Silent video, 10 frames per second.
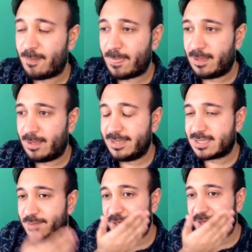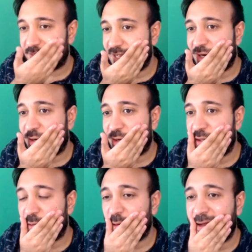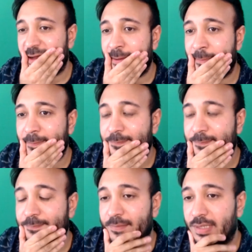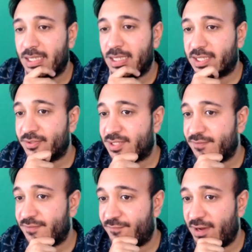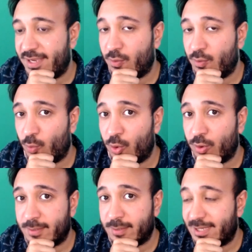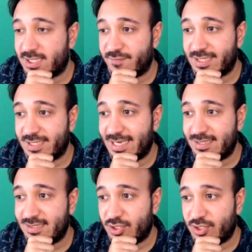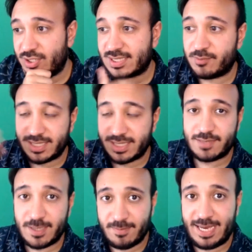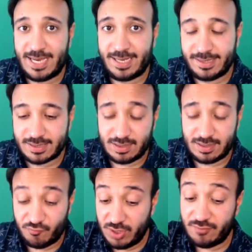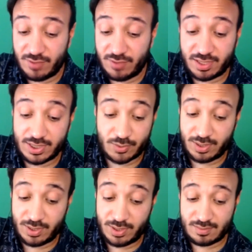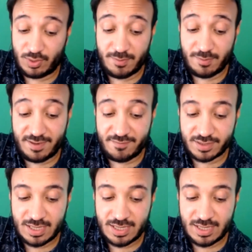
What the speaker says: It's about the girl who goes to fight in a war in place of her dad, and she has to pretend to be a man. It's really really good. It's one of my favorites.